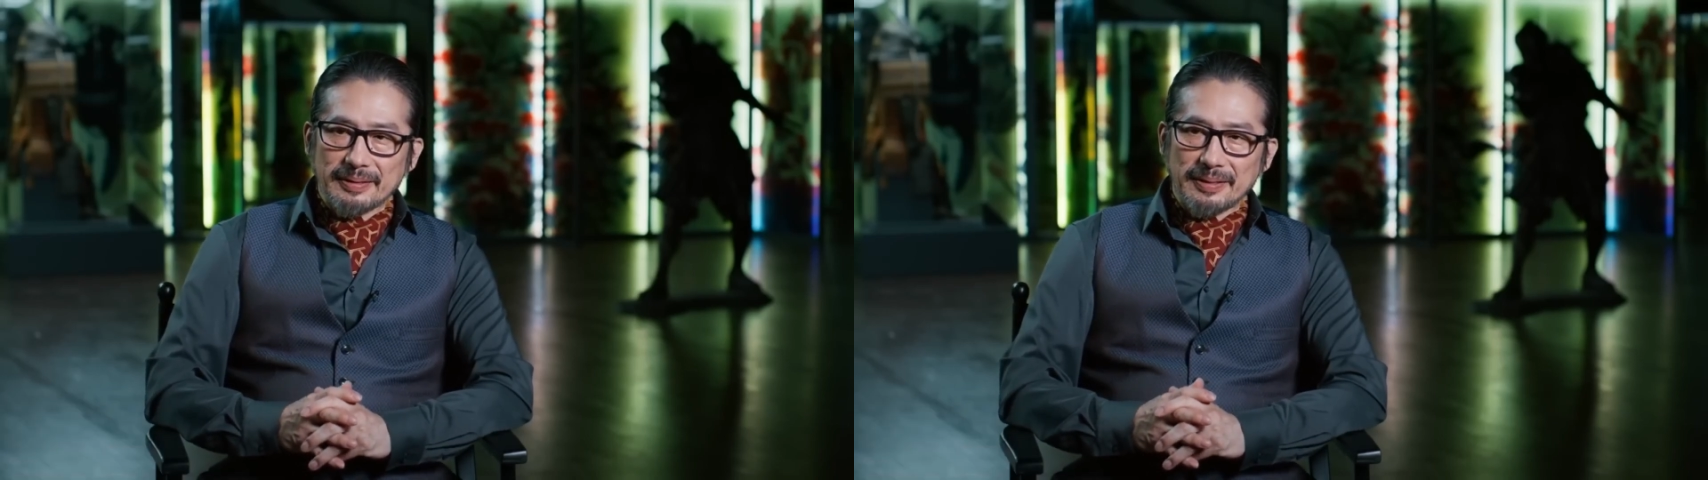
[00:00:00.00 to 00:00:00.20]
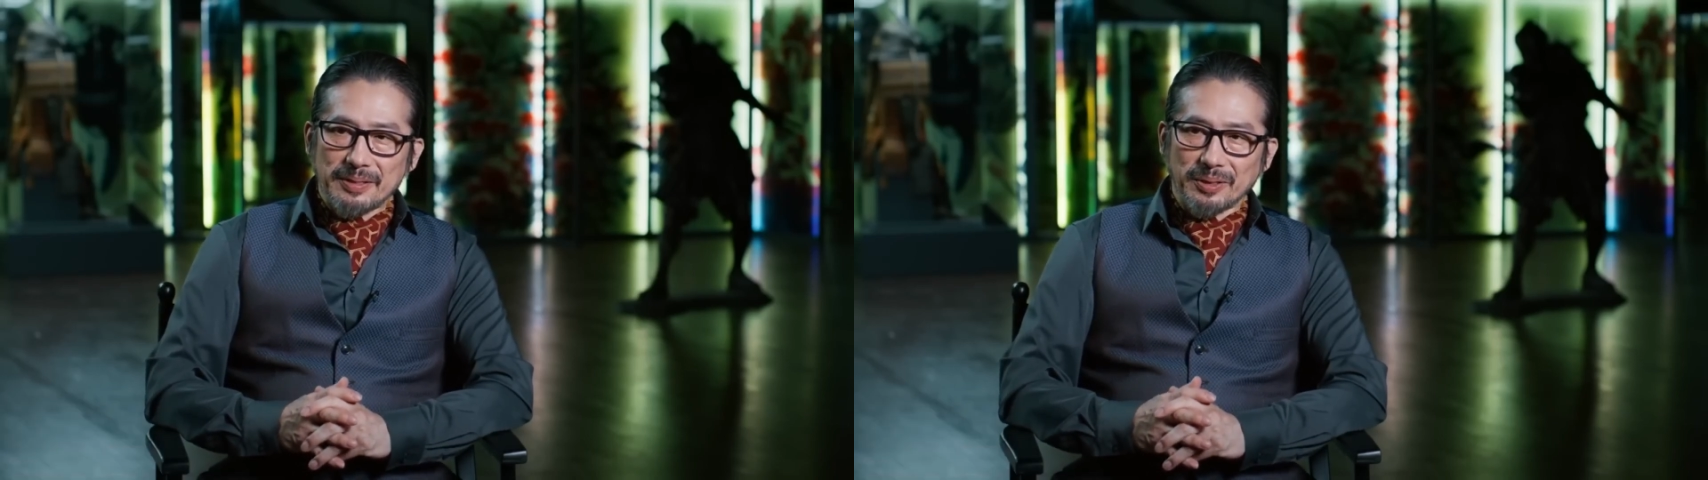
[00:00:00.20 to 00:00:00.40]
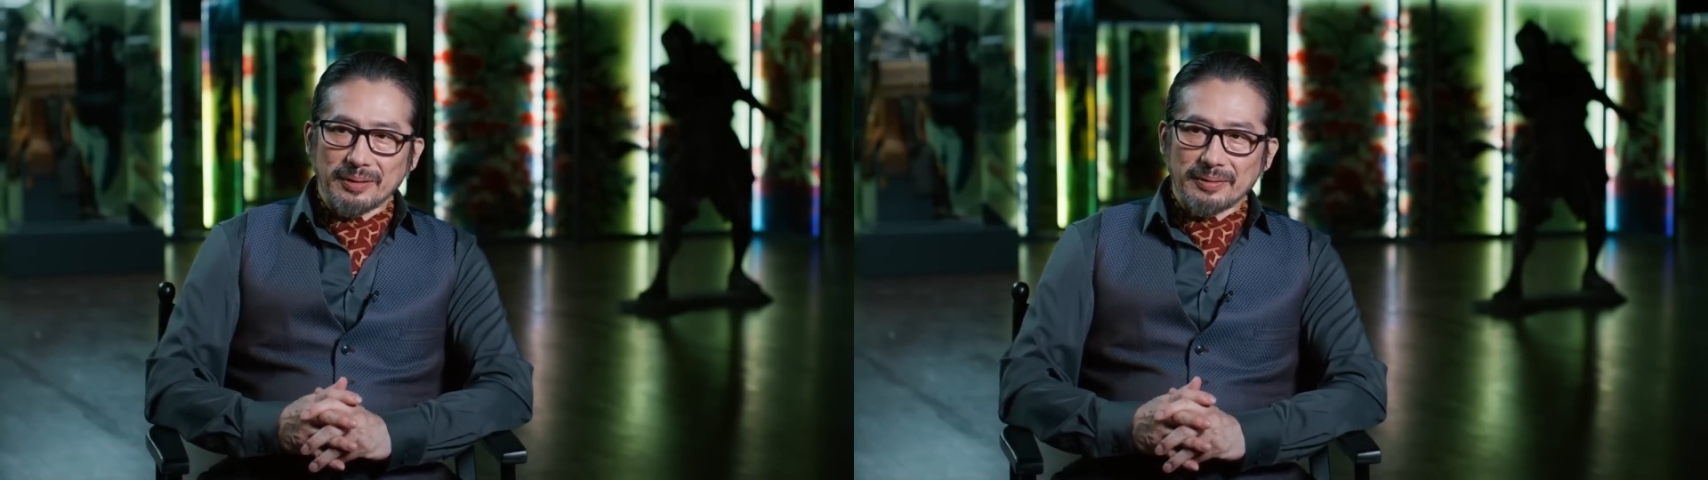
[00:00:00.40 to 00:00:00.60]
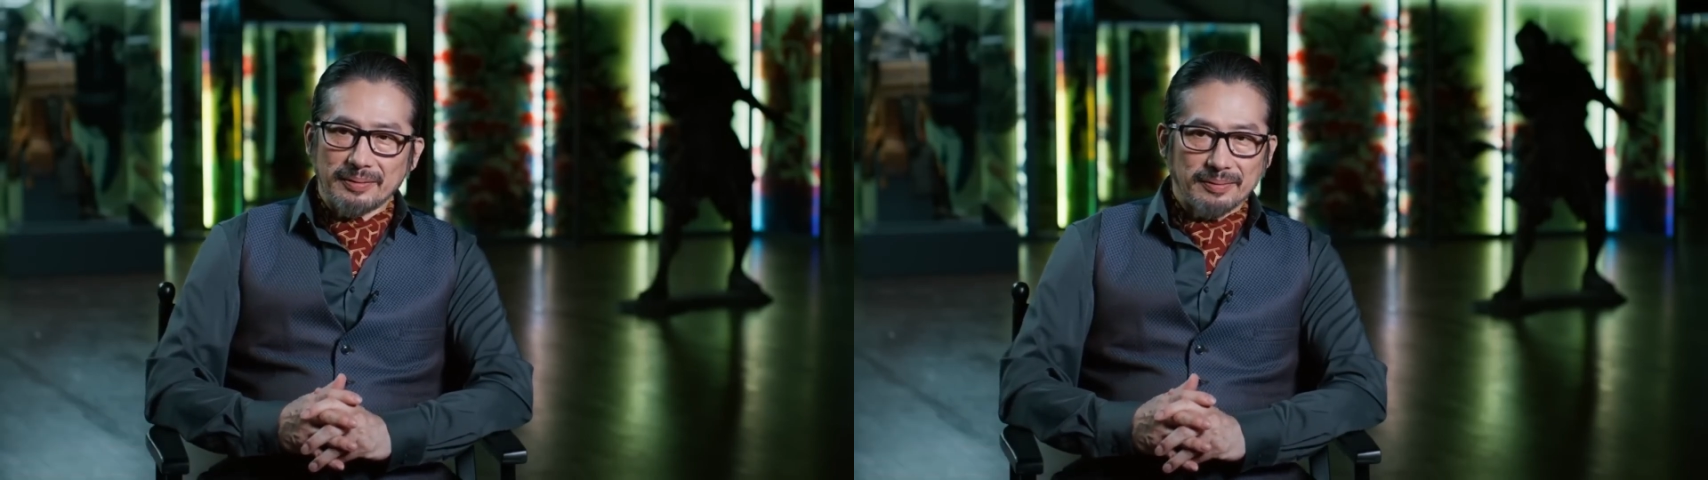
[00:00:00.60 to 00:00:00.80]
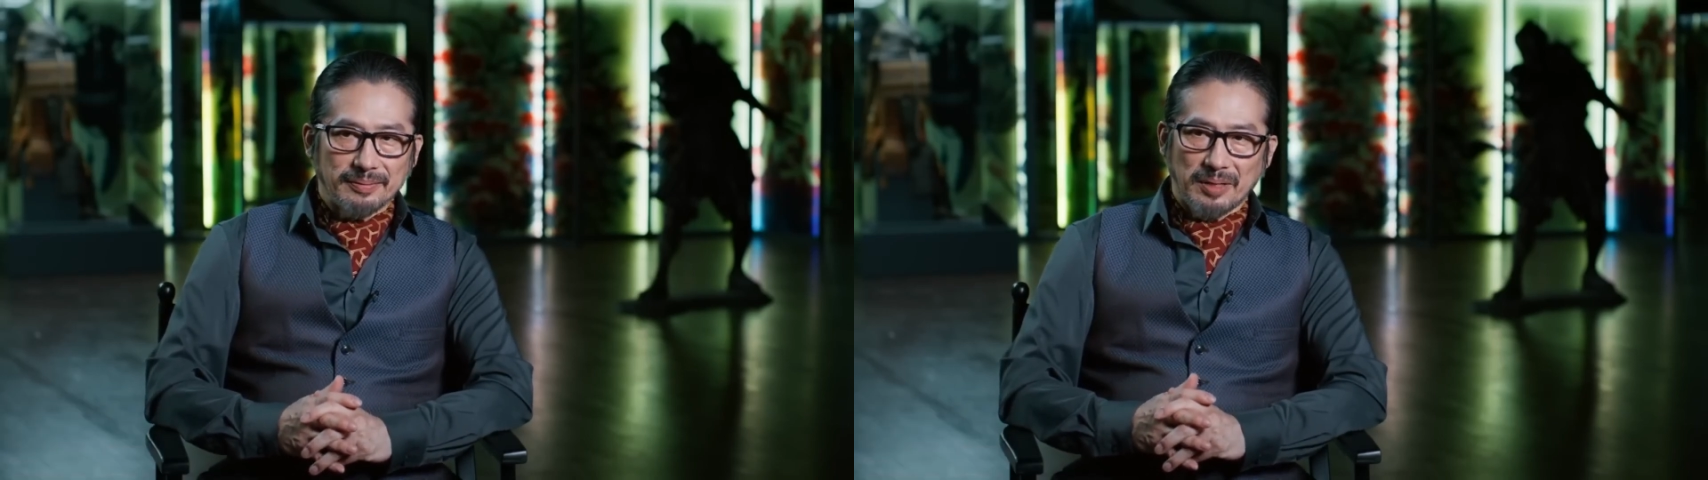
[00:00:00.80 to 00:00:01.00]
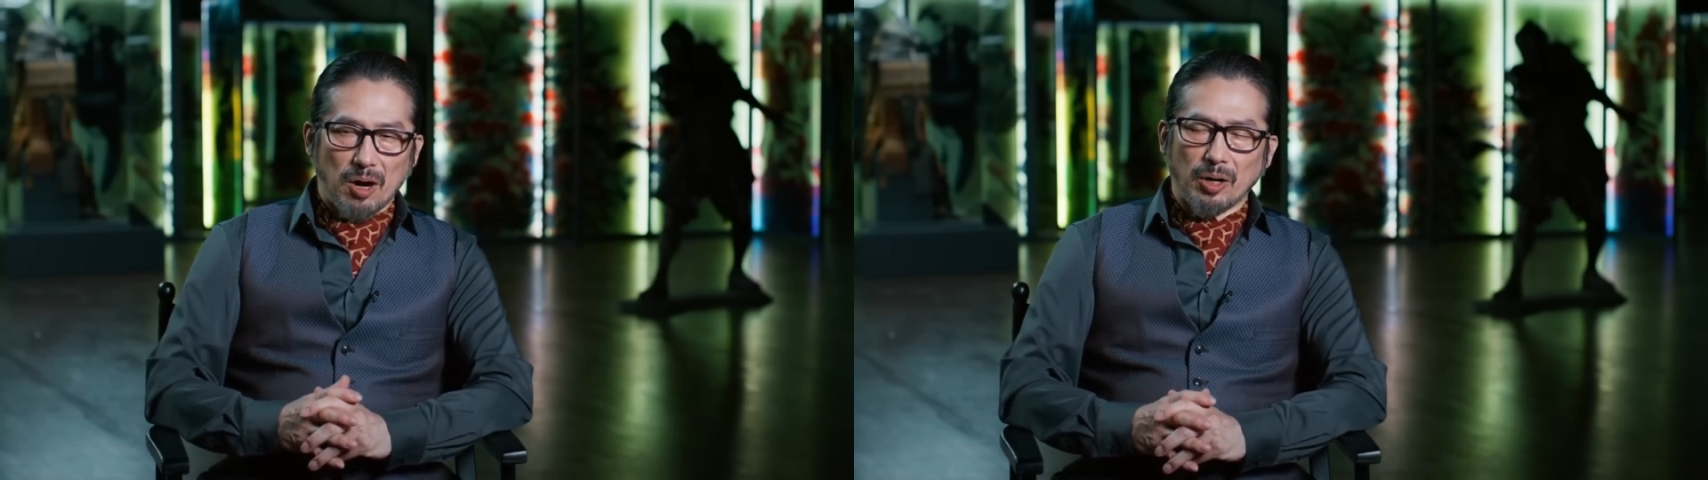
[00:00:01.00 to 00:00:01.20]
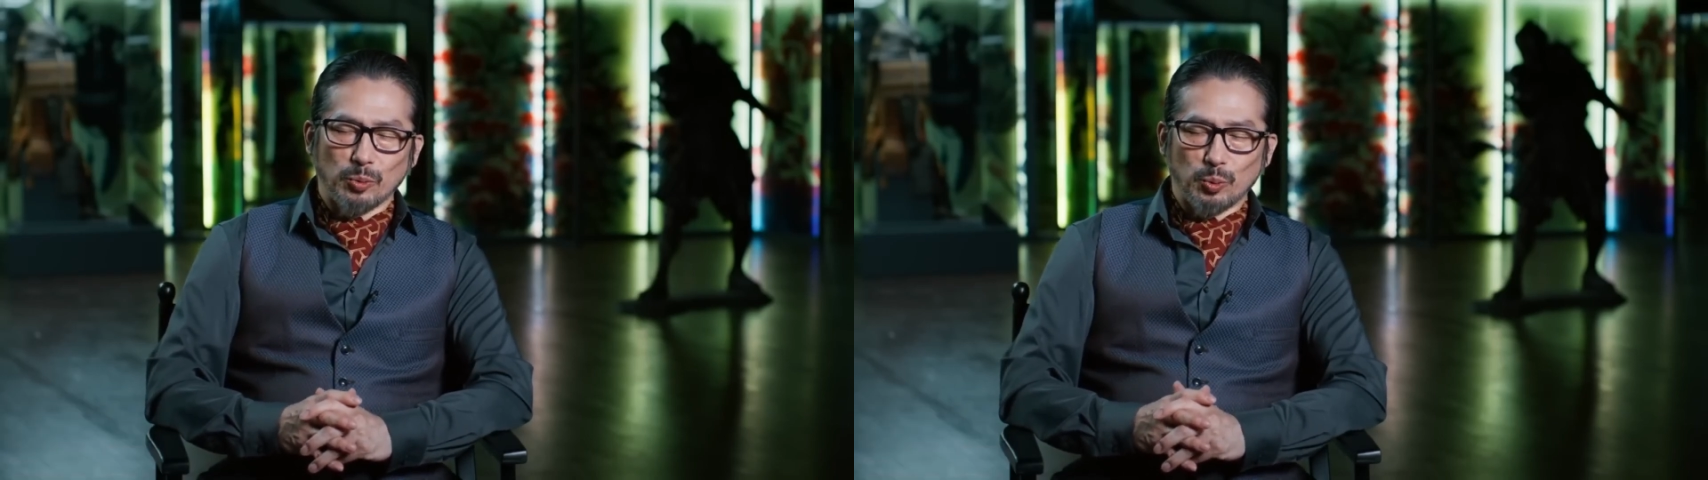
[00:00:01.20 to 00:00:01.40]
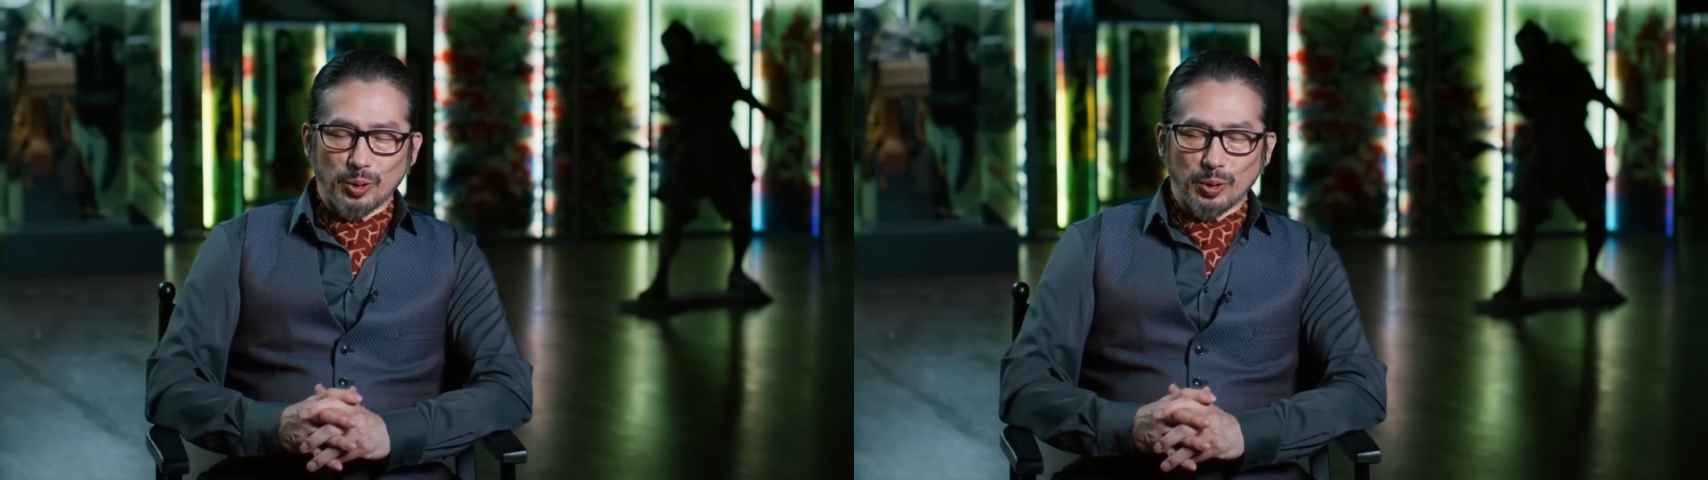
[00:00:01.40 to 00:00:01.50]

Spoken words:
he's a hard